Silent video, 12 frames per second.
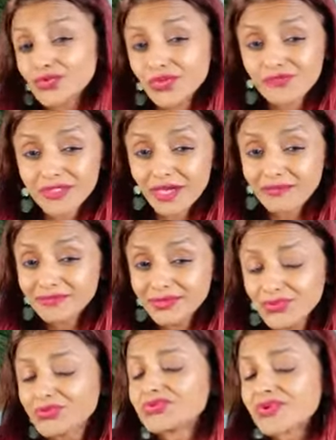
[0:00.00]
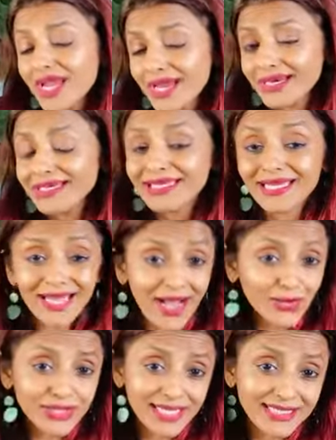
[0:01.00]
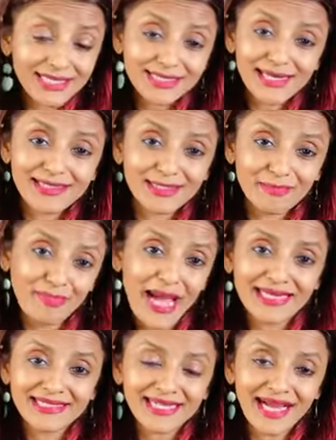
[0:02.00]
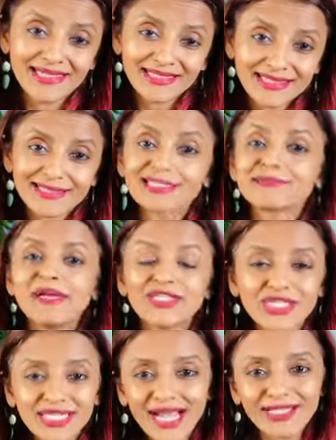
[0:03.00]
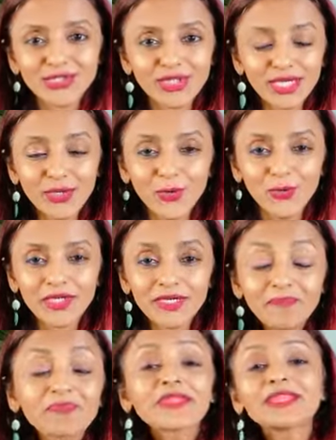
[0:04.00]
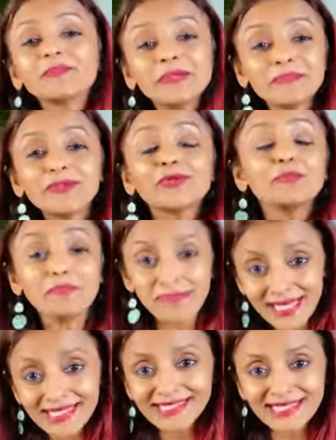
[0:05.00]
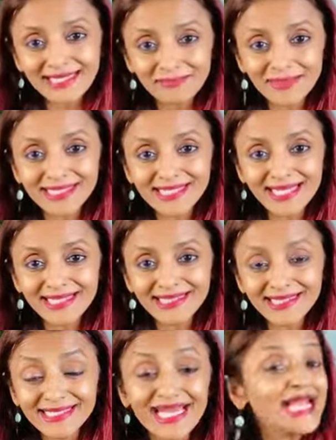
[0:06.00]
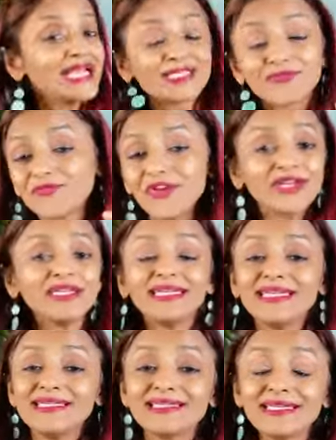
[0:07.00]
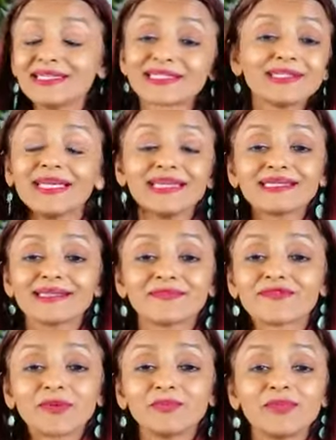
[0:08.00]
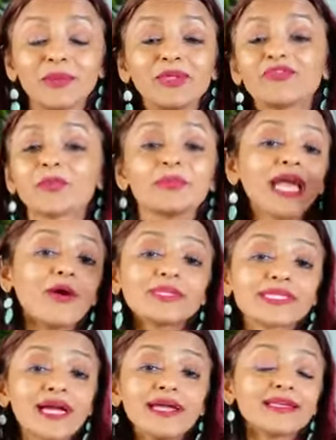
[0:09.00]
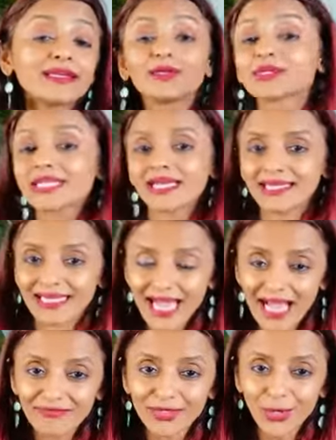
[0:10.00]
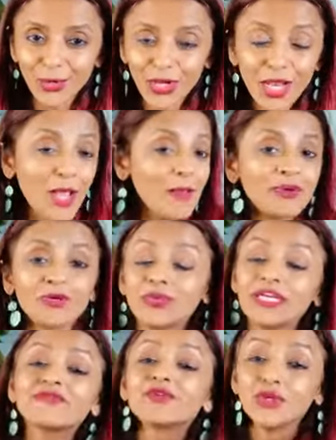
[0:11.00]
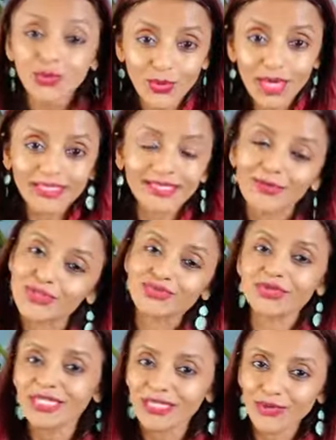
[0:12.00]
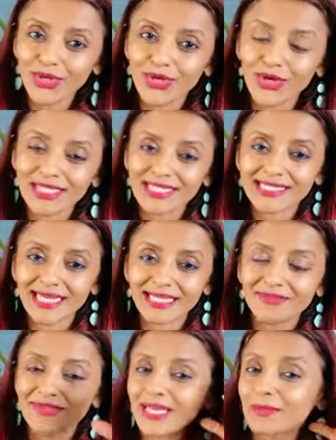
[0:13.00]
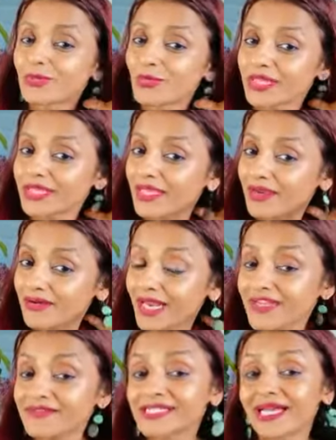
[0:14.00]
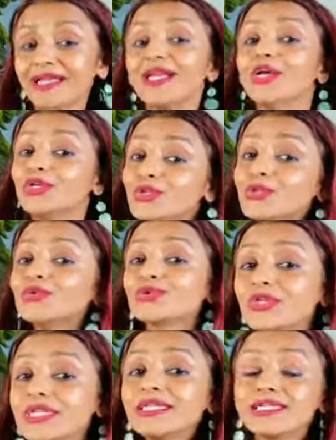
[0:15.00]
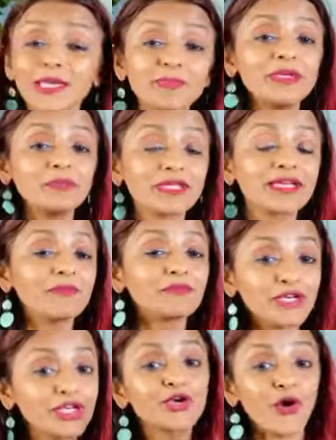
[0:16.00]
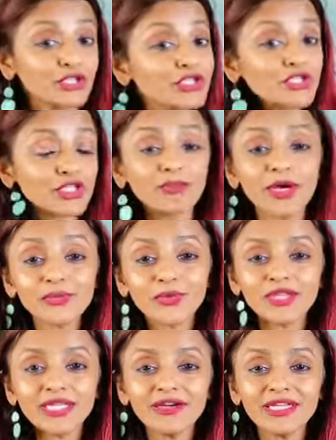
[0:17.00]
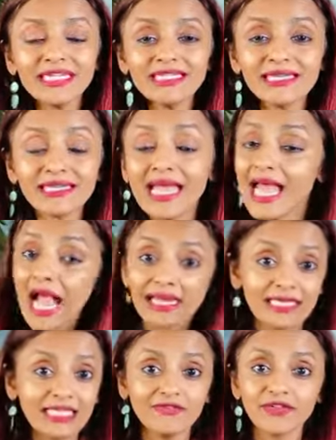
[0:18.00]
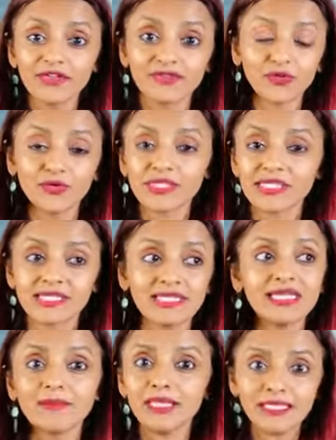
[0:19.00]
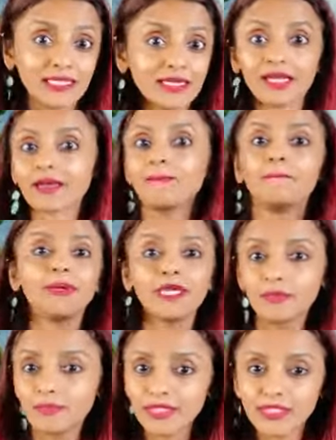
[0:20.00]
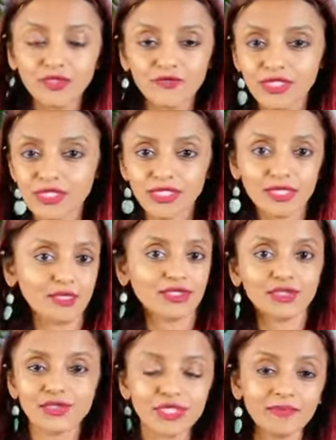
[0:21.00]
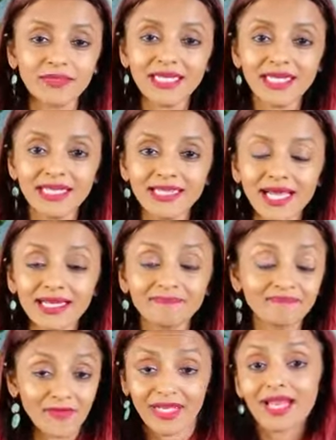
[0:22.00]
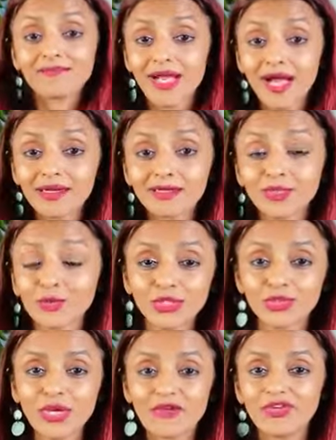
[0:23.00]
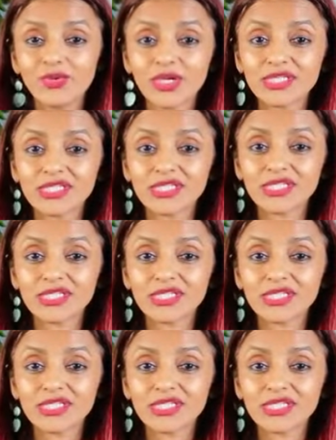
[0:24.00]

Rule of thumb, you rarely can out-exercise a bad diet, especially as you get older. The people who make statements like this, it's very easy. It's it, from, I mean, from the outside, it looks like they have it all, but we have no idea what's really going on inside of them and with their lifestyle. Usually, these are people that are pretty conscious about what they're eating, and even if you see them eating like a big piece of dessert or something like that, like my uncle will do every one.